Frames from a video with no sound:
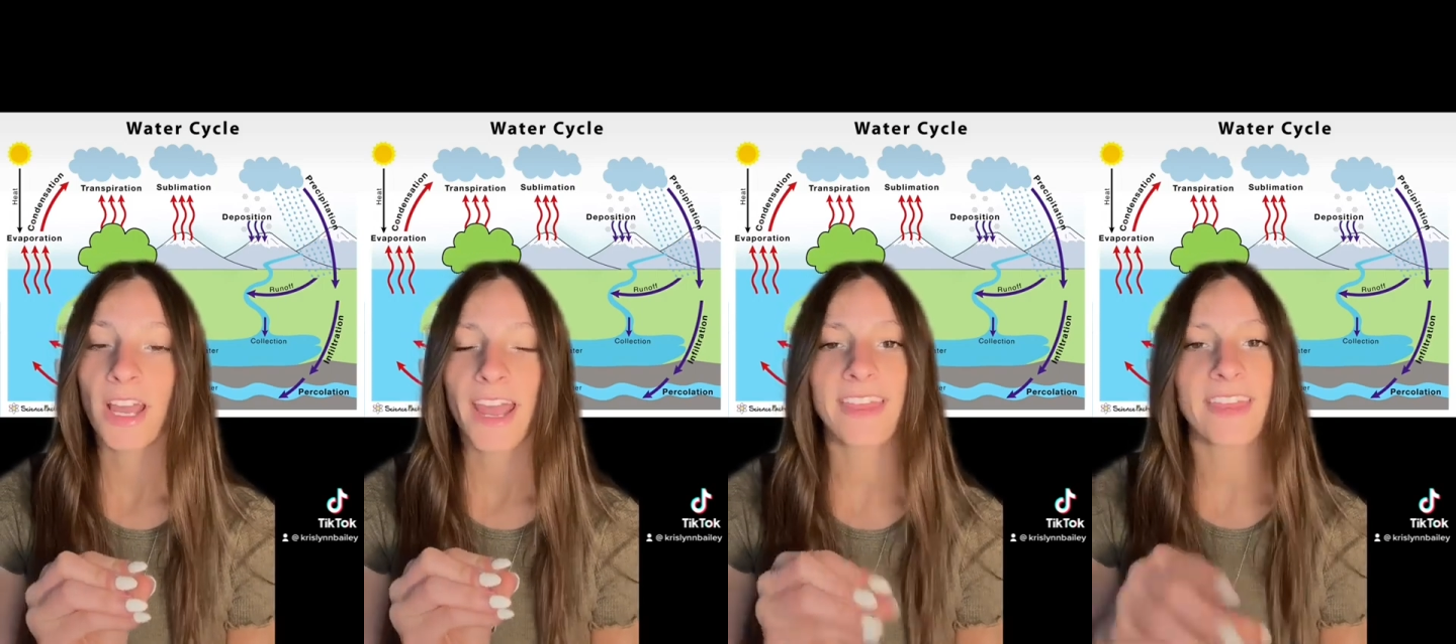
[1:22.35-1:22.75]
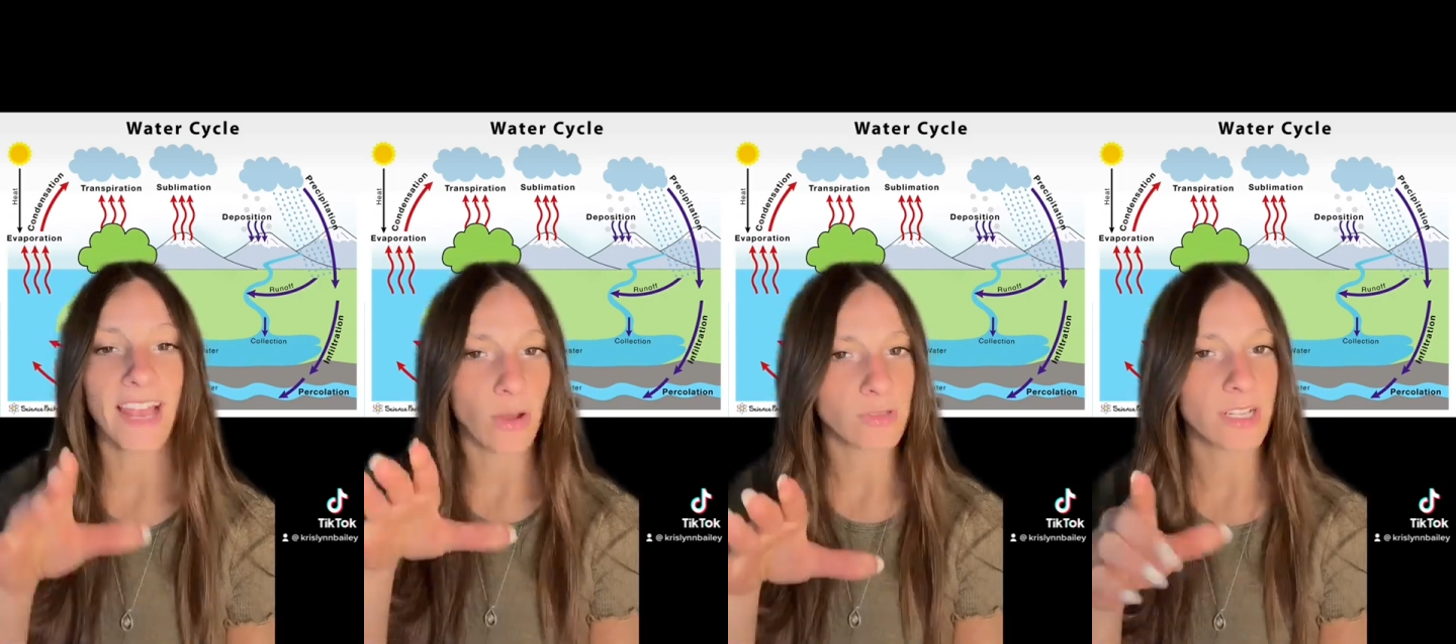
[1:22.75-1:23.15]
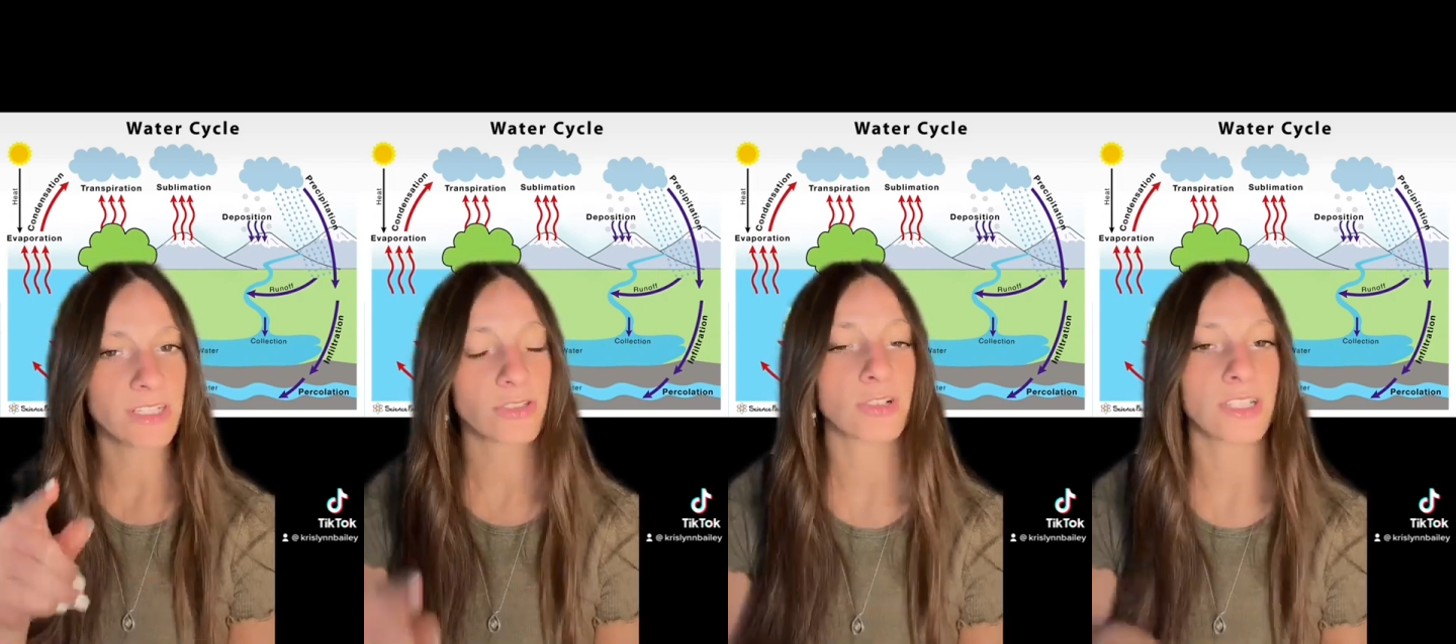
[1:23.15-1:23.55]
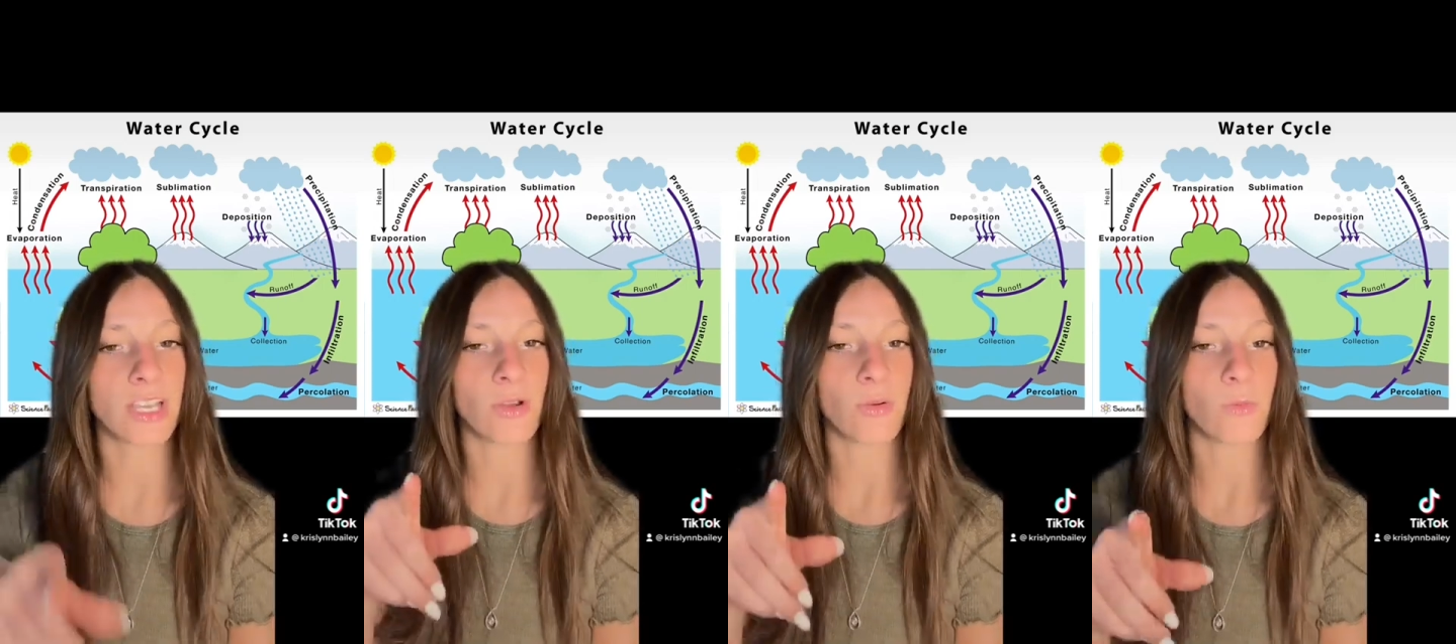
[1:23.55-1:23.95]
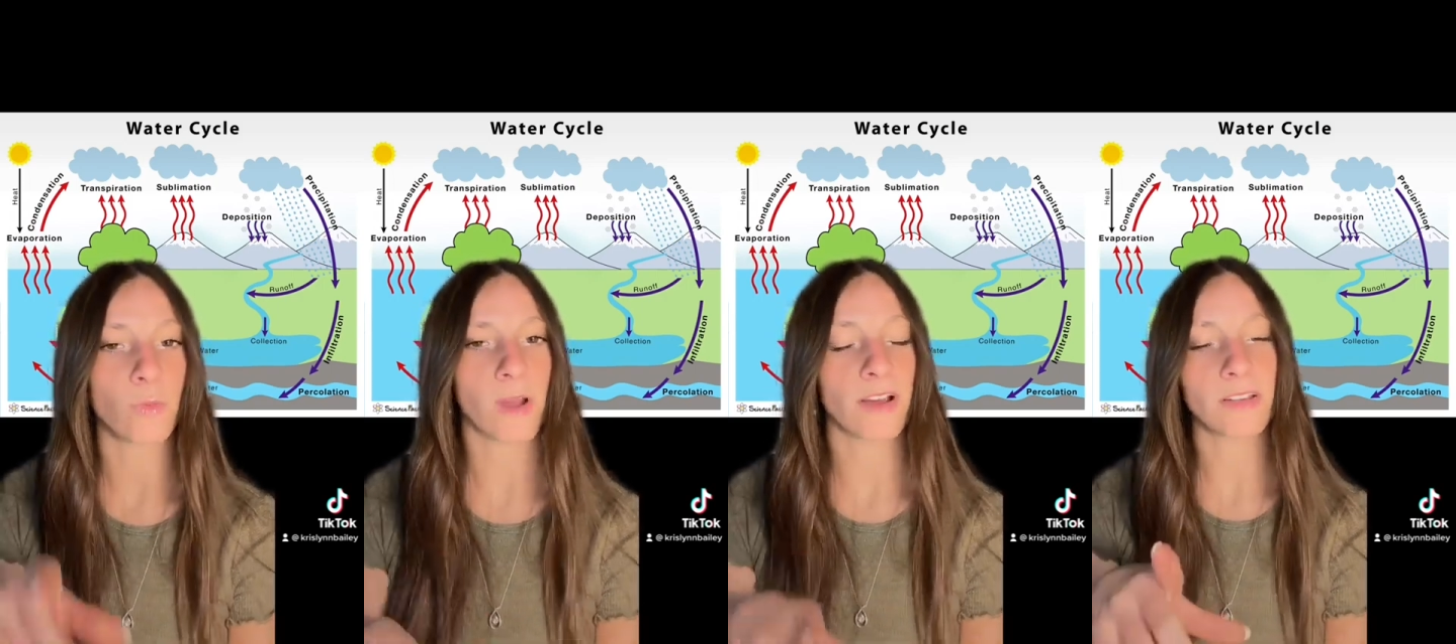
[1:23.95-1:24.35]
and then the outside starts to get
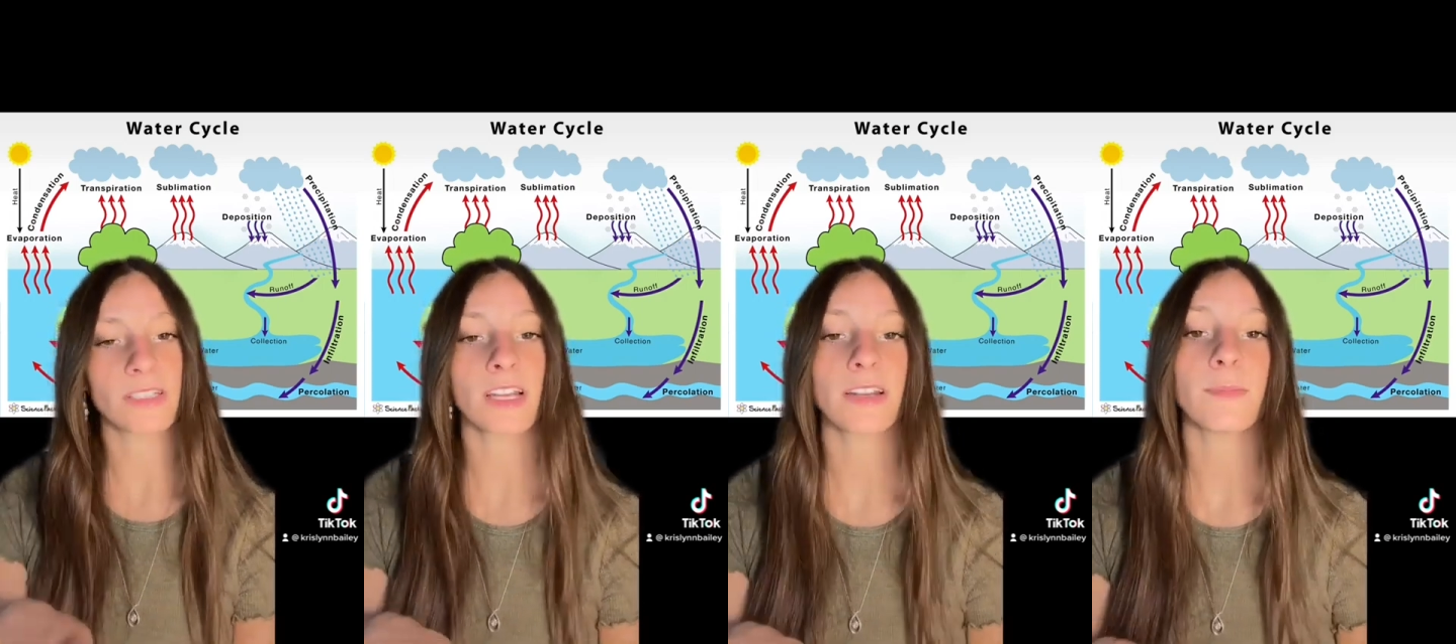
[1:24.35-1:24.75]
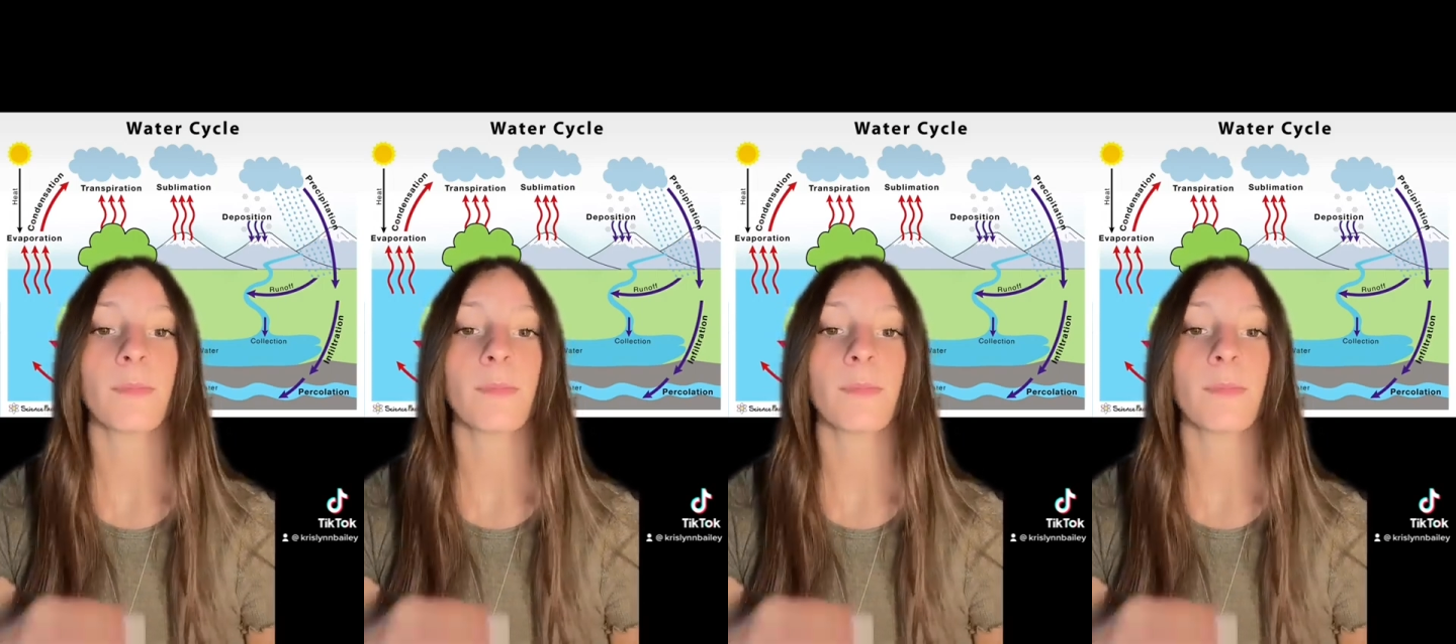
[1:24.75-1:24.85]
wet on the side.